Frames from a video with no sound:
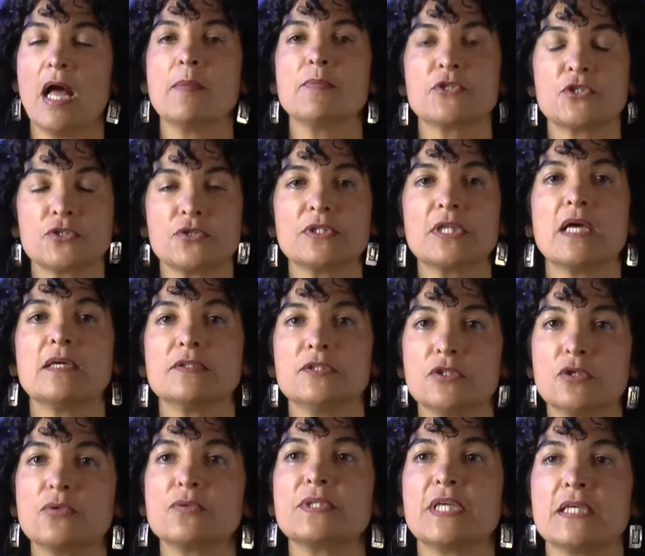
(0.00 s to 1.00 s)
I'm sure that,
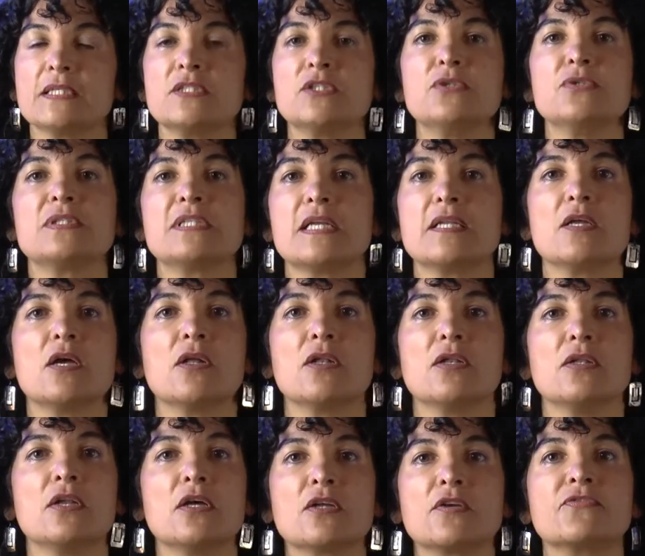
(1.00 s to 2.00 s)
yes, you said a
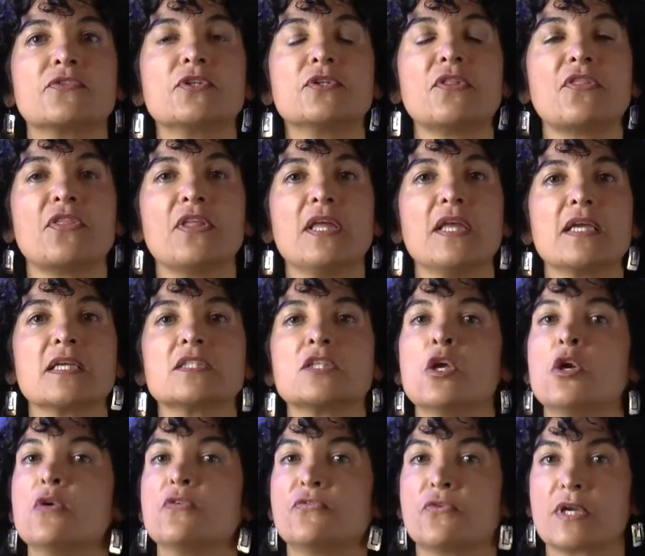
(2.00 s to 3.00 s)
lot of good things.
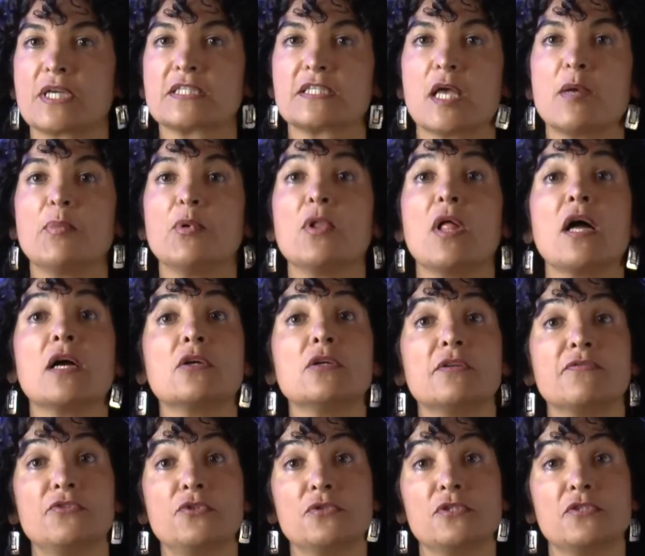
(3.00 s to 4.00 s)
For example, I could
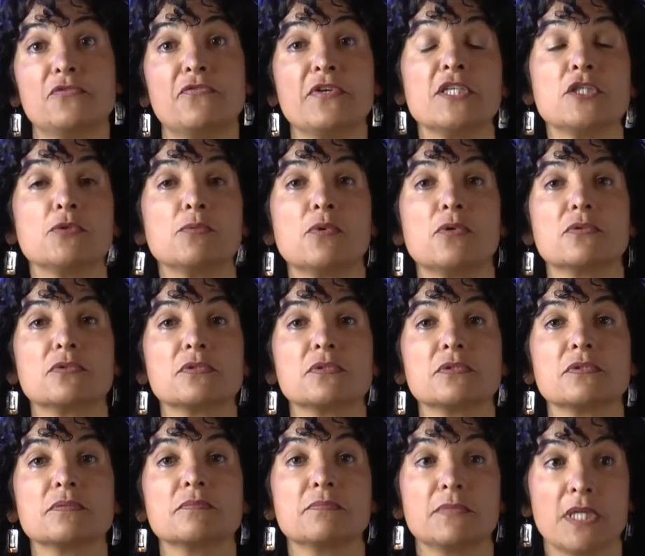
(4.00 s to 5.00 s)
have used
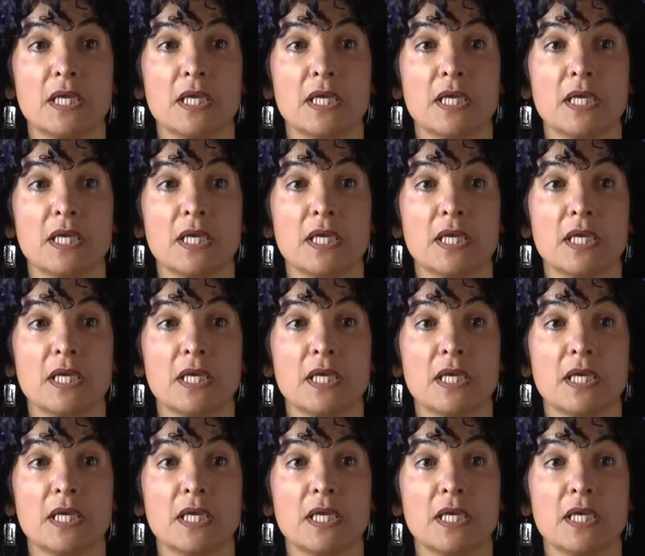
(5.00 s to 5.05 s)
visuals.